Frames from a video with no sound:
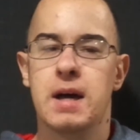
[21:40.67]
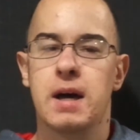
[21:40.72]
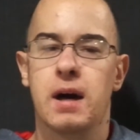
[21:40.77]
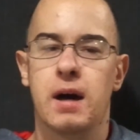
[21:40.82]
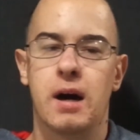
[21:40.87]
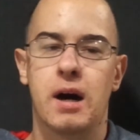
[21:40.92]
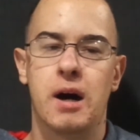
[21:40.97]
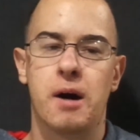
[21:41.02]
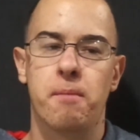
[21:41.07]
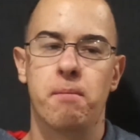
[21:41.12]

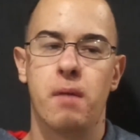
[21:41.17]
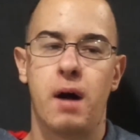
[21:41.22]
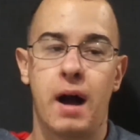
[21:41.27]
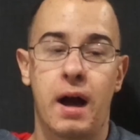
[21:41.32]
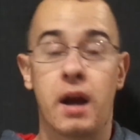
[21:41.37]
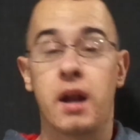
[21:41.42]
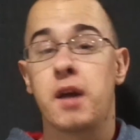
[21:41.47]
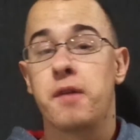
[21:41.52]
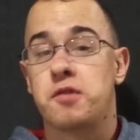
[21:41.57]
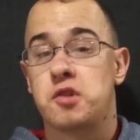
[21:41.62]
Um, I'm
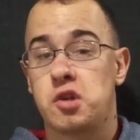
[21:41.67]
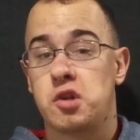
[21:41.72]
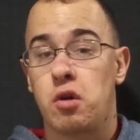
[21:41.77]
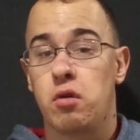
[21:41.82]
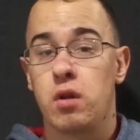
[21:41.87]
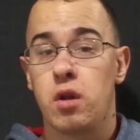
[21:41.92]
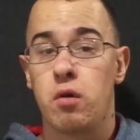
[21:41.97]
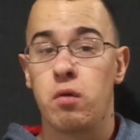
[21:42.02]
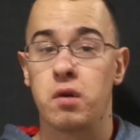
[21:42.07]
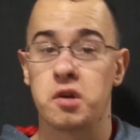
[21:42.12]
going to give
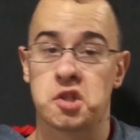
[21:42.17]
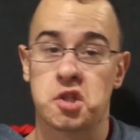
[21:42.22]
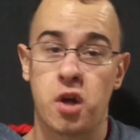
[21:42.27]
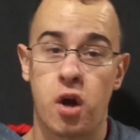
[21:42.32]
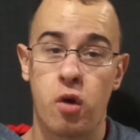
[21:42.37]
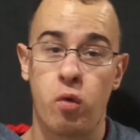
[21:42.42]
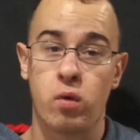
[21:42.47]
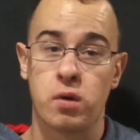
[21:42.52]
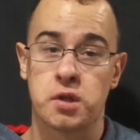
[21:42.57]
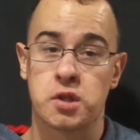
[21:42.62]
Solo a
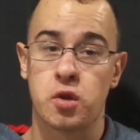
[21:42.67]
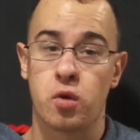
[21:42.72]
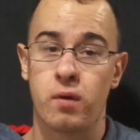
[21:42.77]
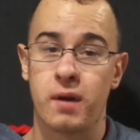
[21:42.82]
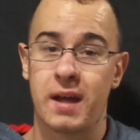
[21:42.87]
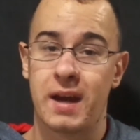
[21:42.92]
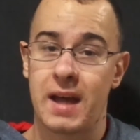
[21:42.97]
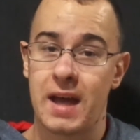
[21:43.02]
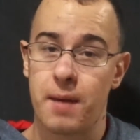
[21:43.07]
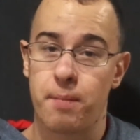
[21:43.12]
Star Wars story
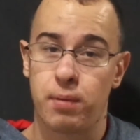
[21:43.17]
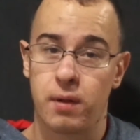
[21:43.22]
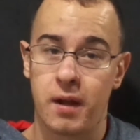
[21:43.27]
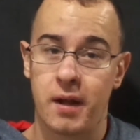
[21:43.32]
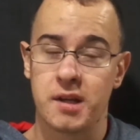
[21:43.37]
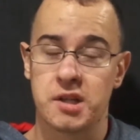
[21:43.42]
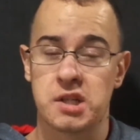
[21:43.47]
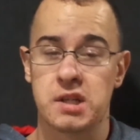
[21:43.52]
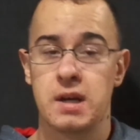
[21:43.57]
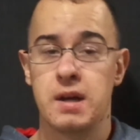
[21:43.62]
an A+.
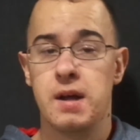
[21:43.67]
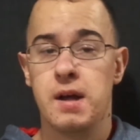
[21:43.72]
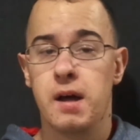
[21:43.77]
plus.